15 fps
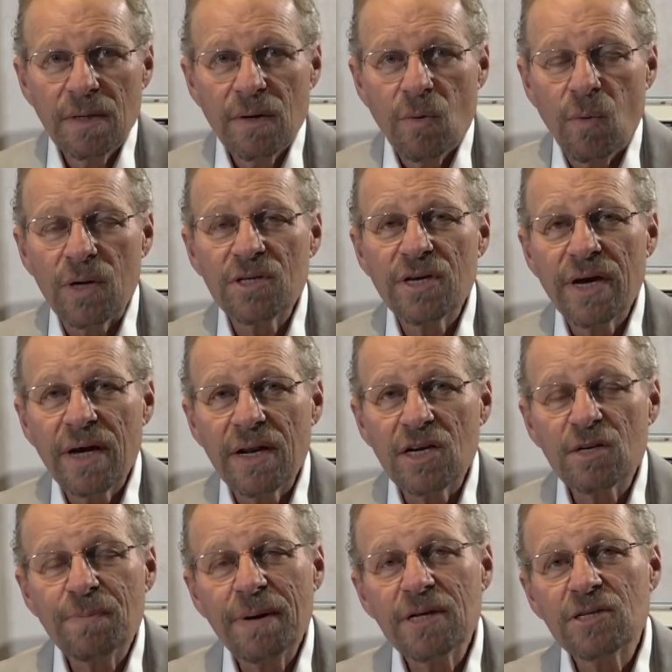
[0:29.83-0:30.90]
once again
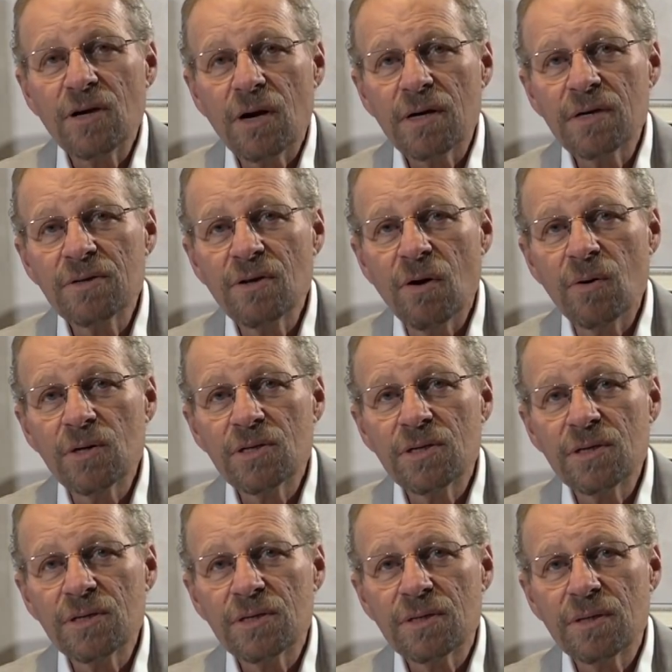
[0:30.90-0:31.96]
express our
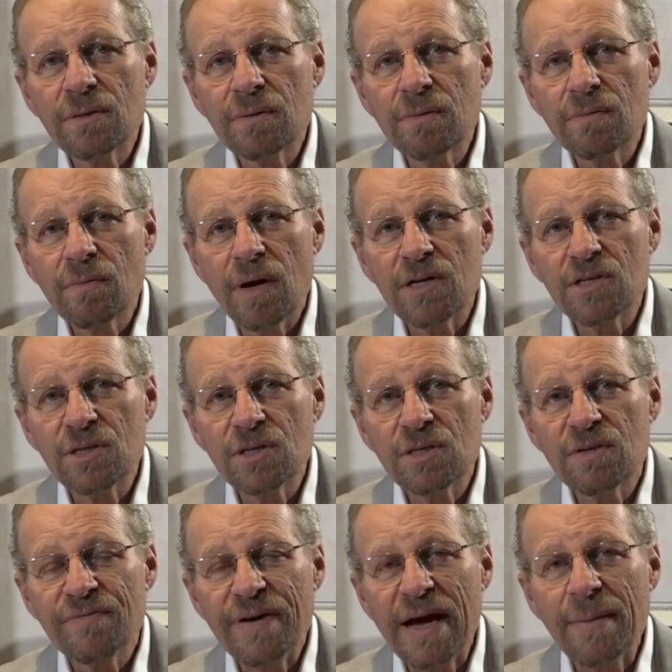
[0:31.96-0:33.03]
condolences to Russ's
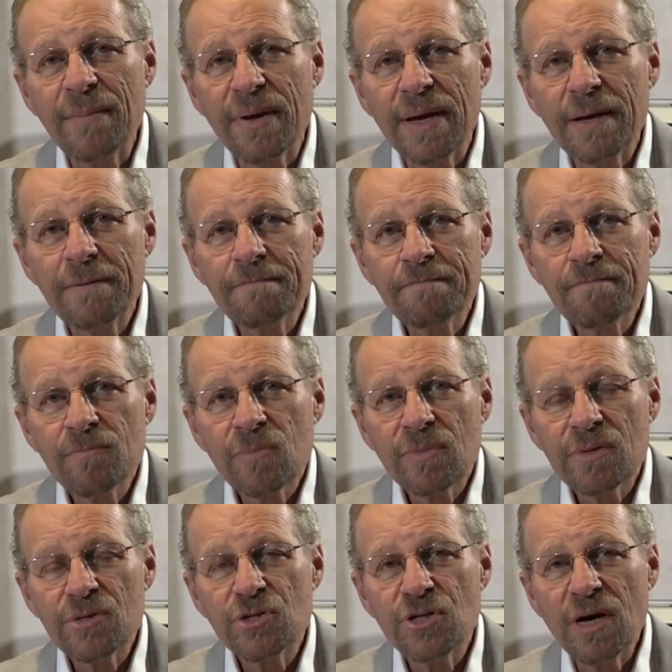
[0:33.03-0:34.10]
family,
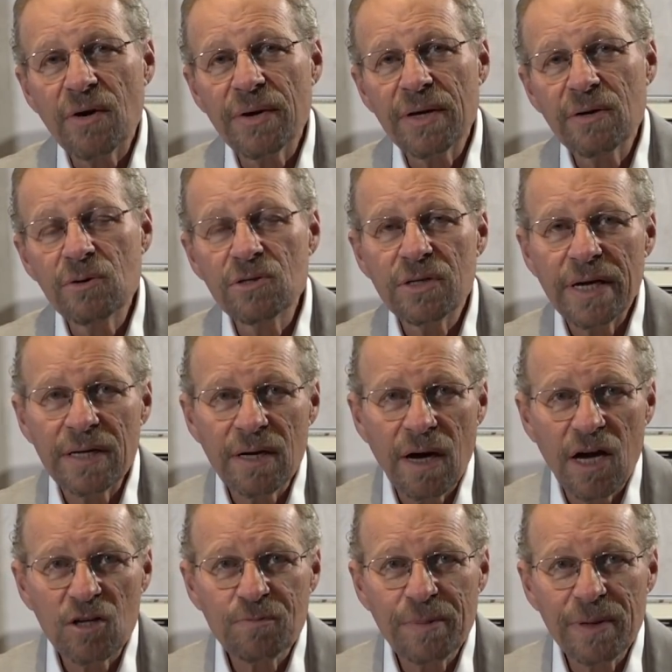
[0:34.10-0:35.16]
to Shelley, who's in
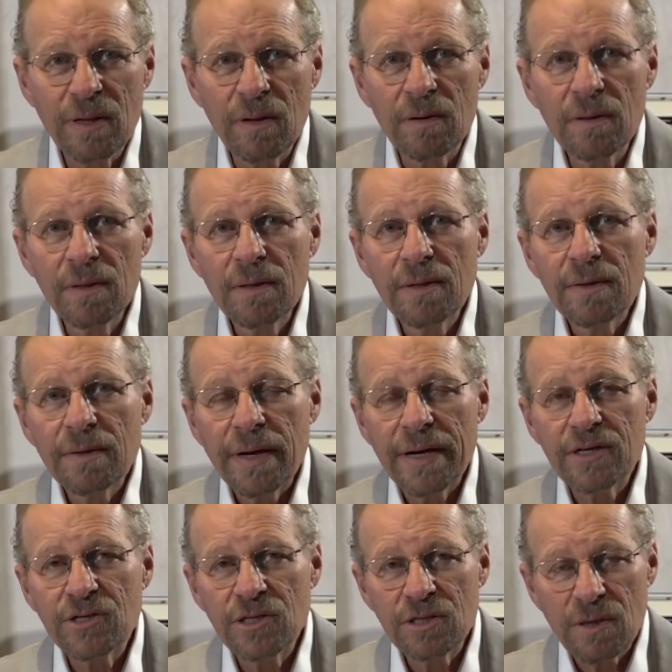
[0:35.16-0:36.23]
hospital,
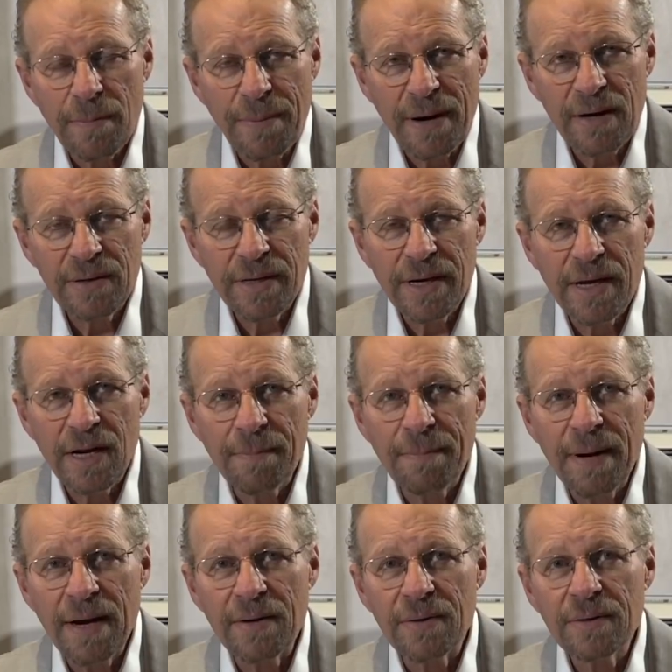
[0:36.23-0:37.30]
and she's apparently getting
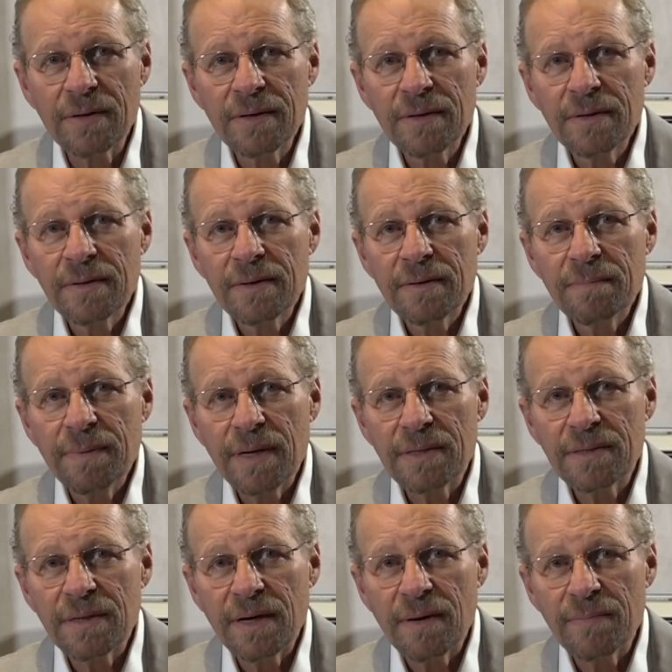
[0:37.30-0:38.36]
better.
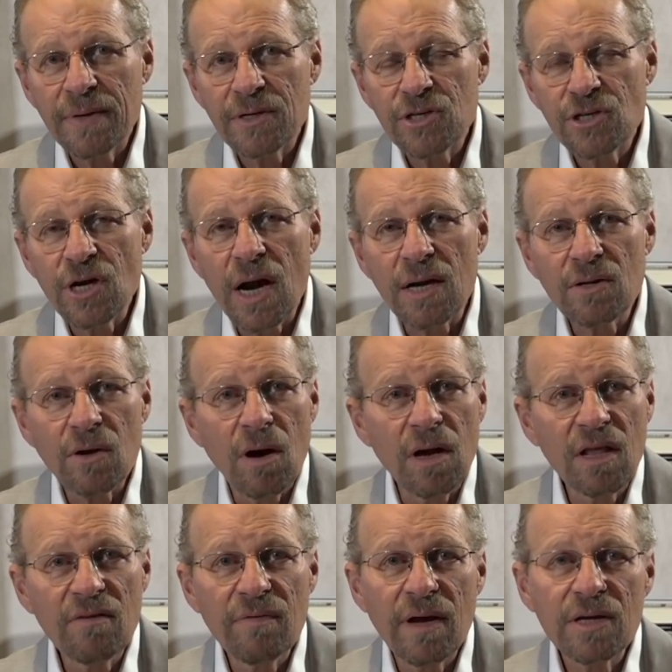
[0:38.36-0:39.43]
But it shocked
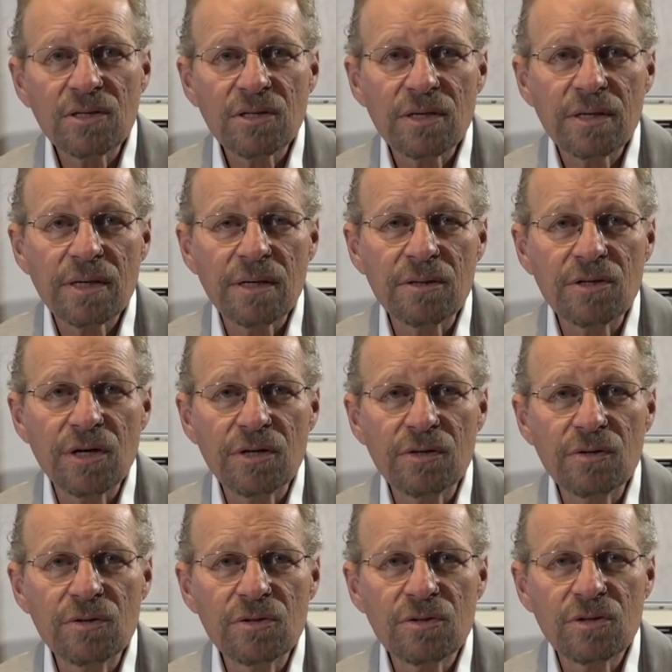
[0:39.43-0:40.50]
all of us. It
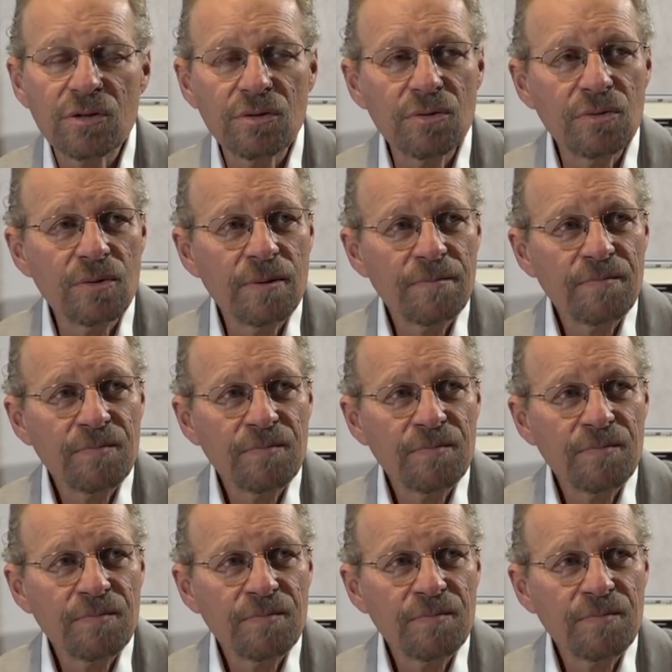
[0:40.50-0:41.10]
continues to